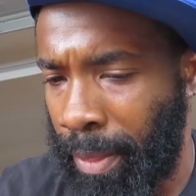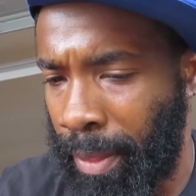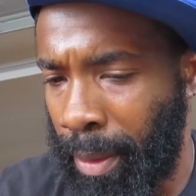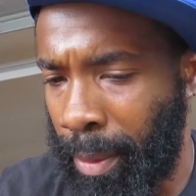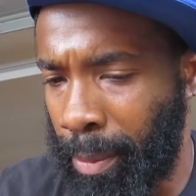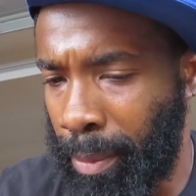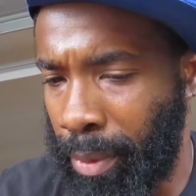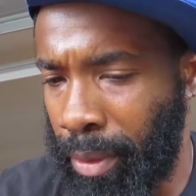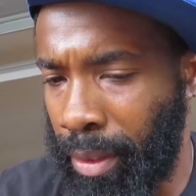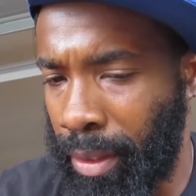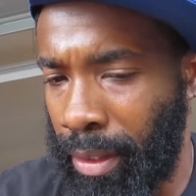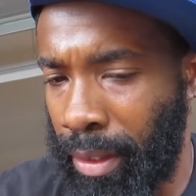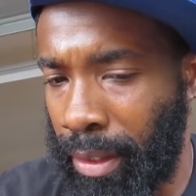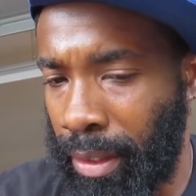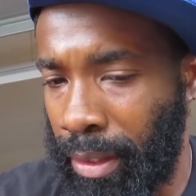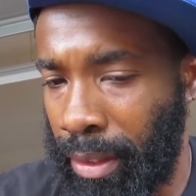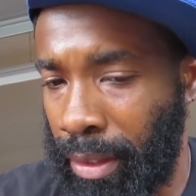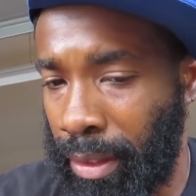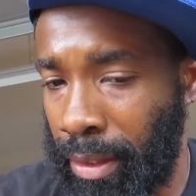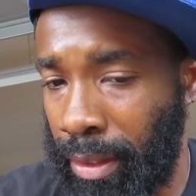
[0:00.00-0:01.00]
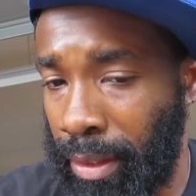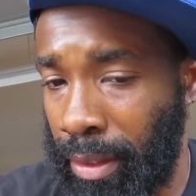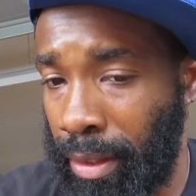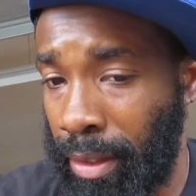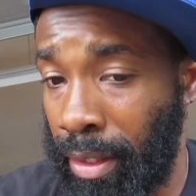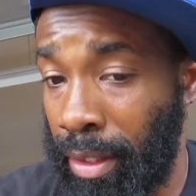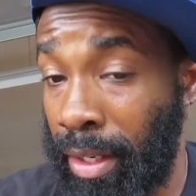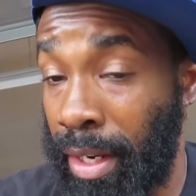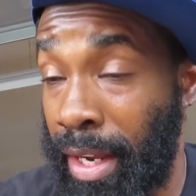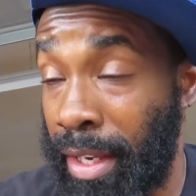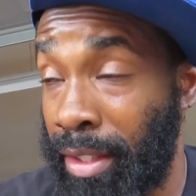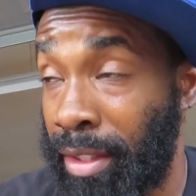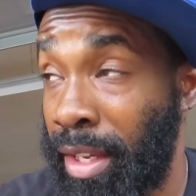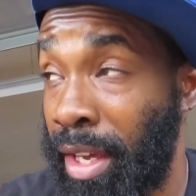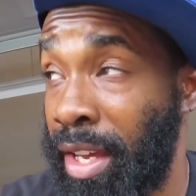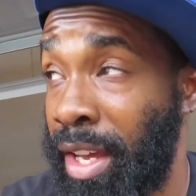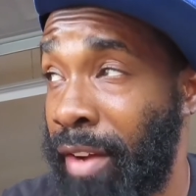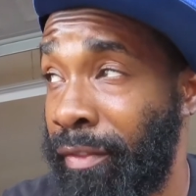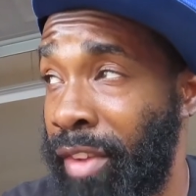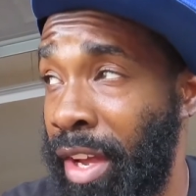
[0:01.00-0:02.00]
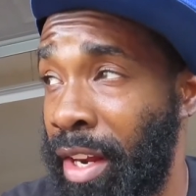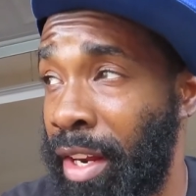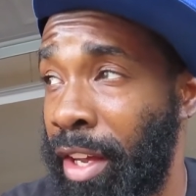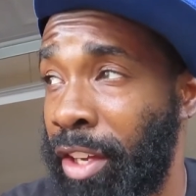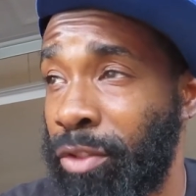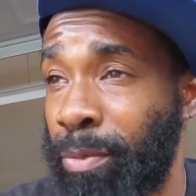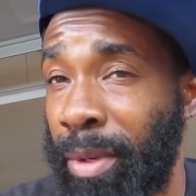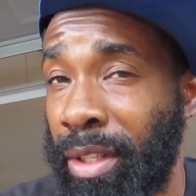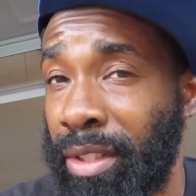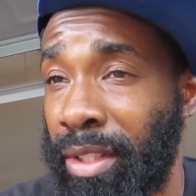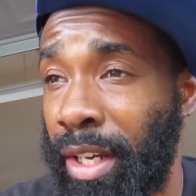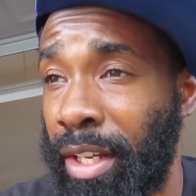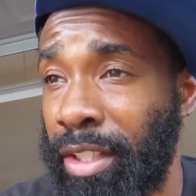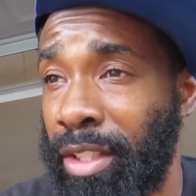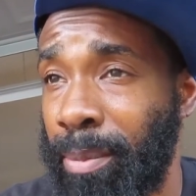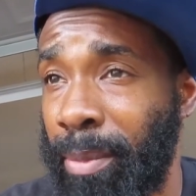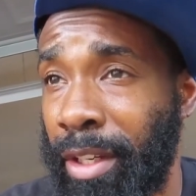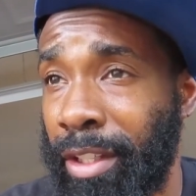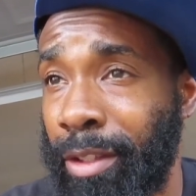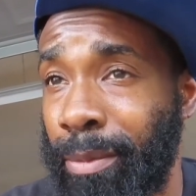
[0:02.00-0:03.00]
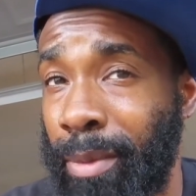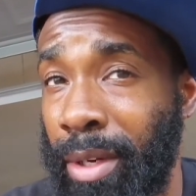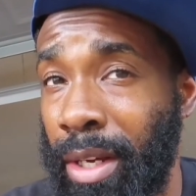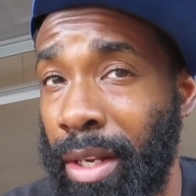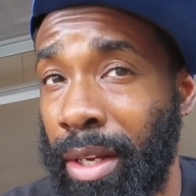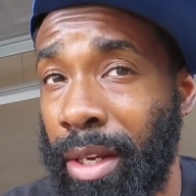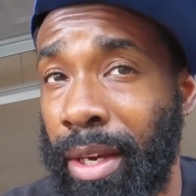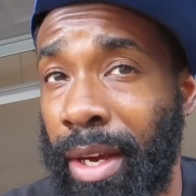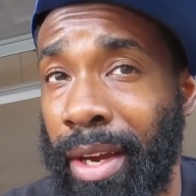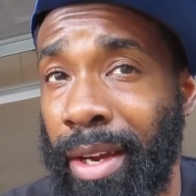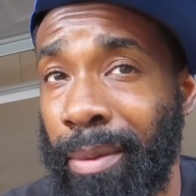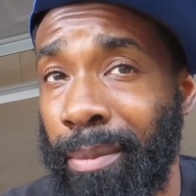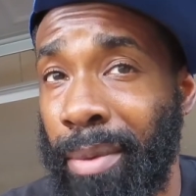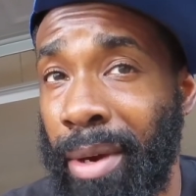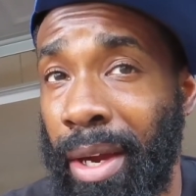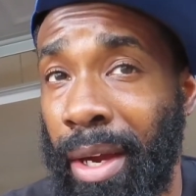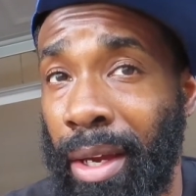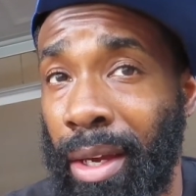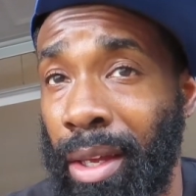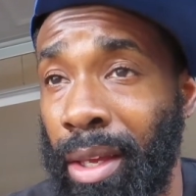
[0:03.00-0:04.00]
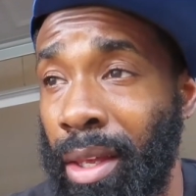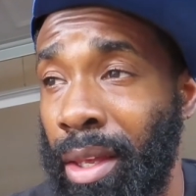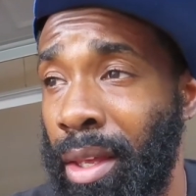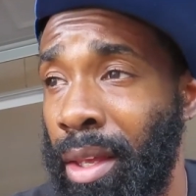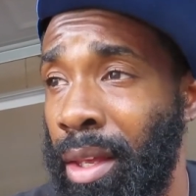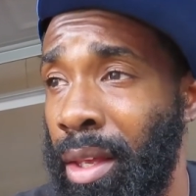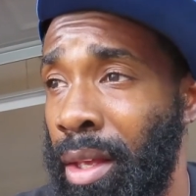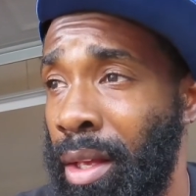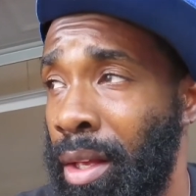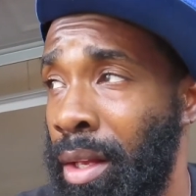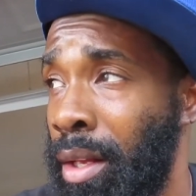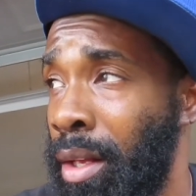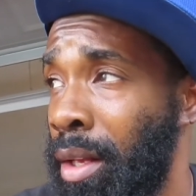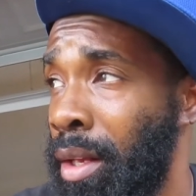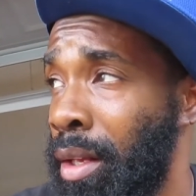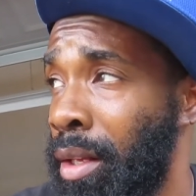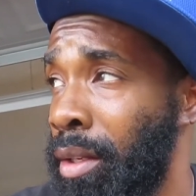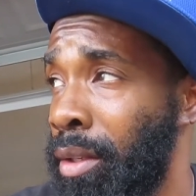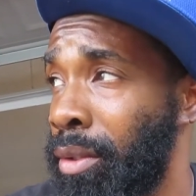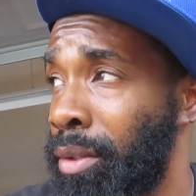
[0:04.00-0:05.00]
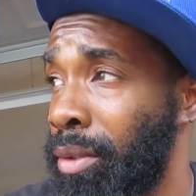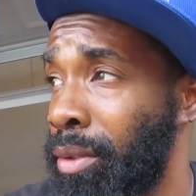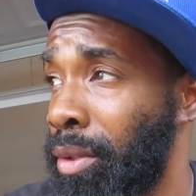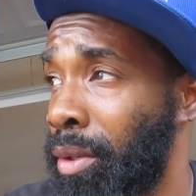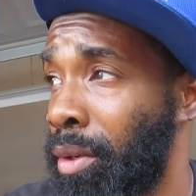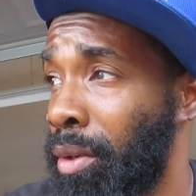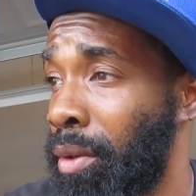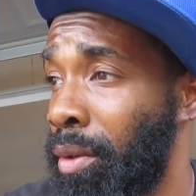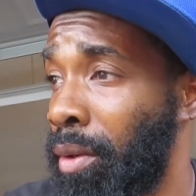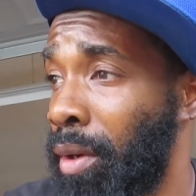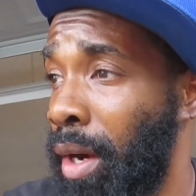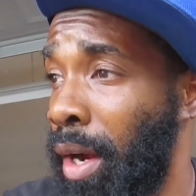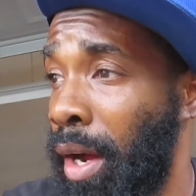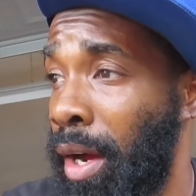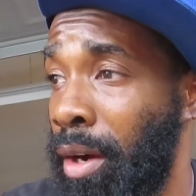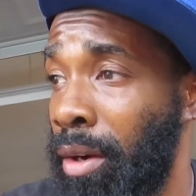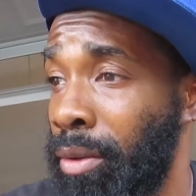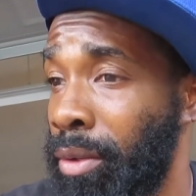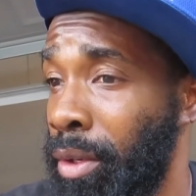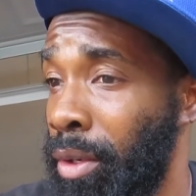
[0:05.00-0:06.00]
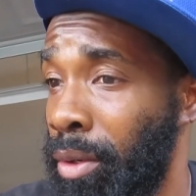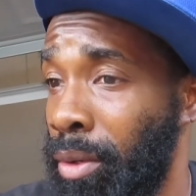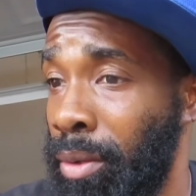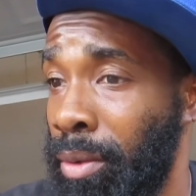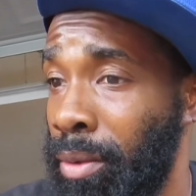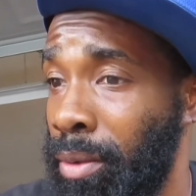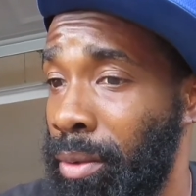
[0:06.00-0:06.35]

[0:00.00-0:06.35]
But the next day after I lost my taste and my smell, it came back. So I don't know.